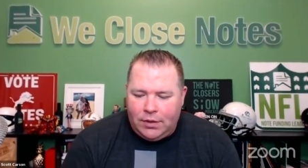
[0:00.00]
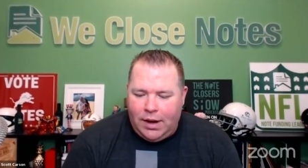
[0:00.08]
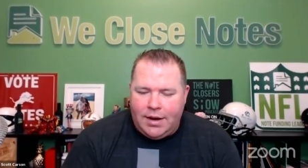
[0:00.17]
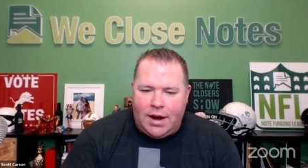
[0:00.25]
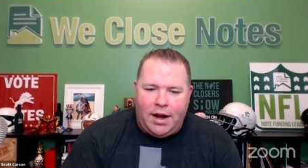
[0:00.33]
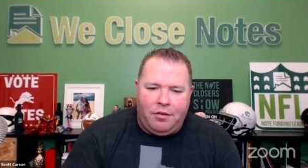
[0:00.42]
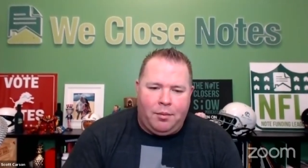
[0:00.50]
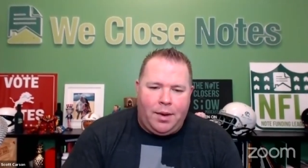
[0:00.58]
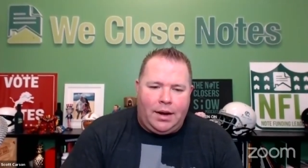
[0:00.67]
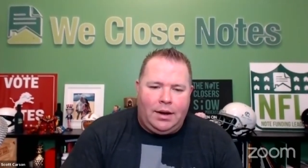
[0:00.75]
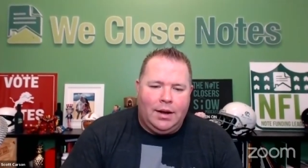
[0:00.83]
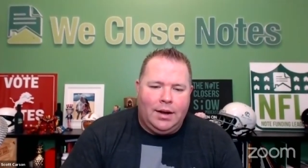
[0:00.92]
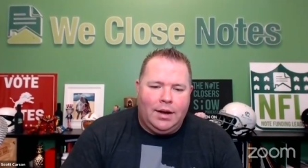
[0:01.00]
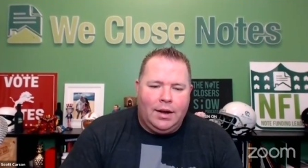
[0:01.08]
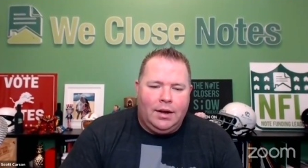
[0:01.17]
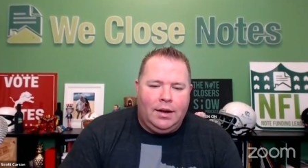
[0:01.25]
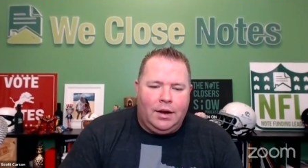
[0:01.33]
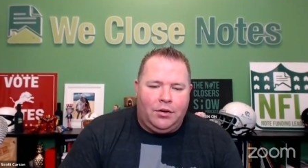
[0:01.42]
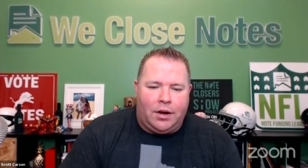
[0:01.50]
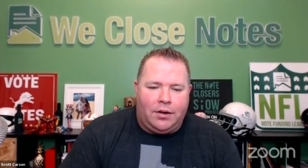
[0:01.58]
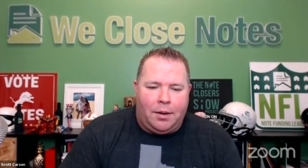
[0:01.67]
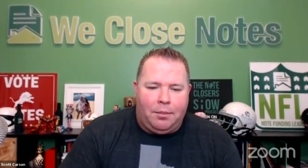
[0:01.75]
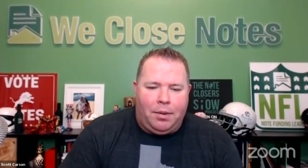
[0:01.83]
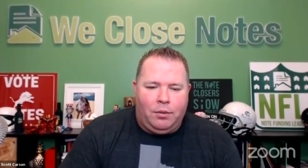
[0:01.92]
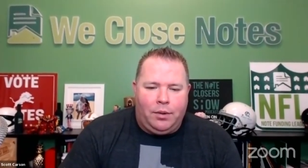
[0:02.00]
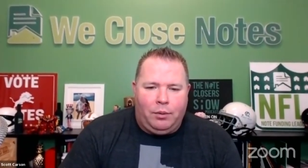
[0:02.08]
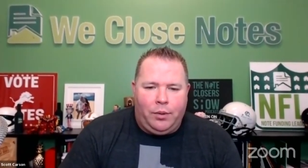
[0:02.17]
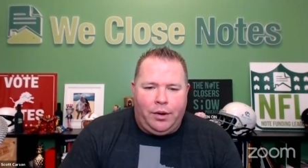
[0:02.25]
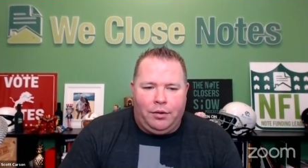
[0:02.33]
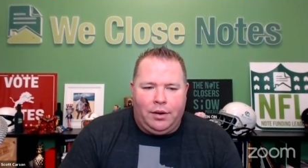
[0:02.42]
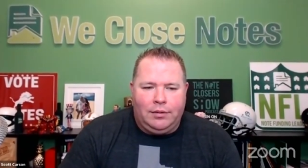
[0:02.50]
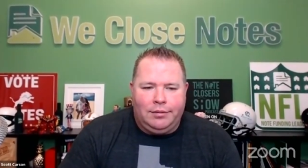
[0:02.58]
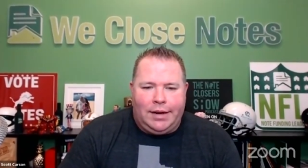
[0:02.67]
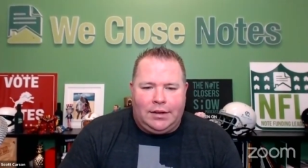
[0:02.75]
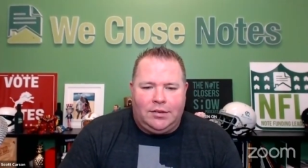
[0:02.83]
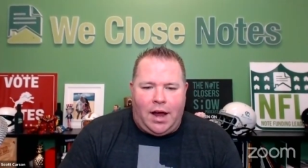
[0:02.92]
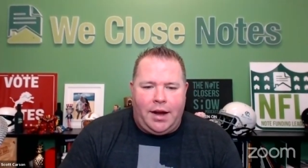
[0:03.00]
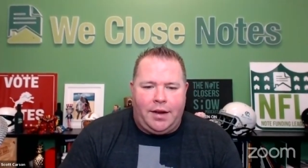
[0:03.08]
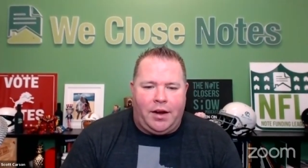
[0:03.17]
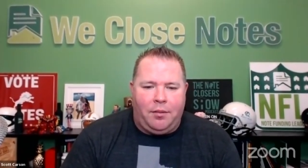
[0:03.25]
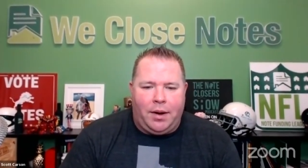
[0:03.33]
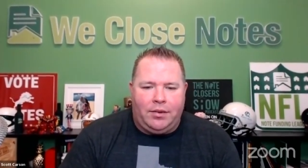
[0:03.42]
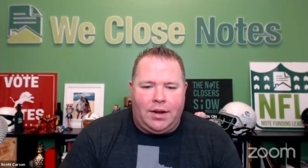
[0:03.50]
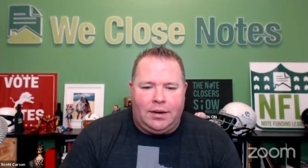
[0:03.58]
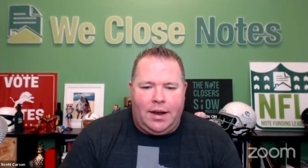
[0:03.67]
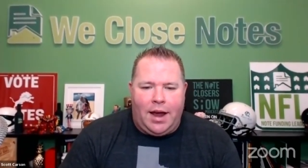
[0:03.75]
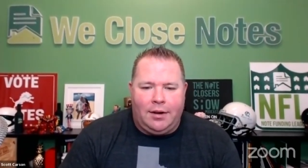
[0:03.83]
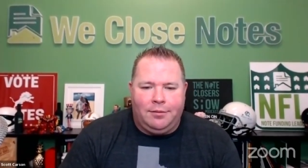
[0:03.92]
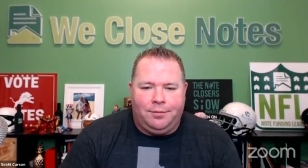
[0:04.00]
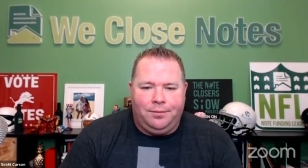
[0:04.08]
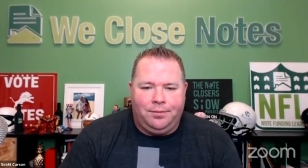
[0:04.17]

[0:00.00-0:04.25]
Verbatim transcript: And not everybody is like that, but we, we are excited that everybody's like that.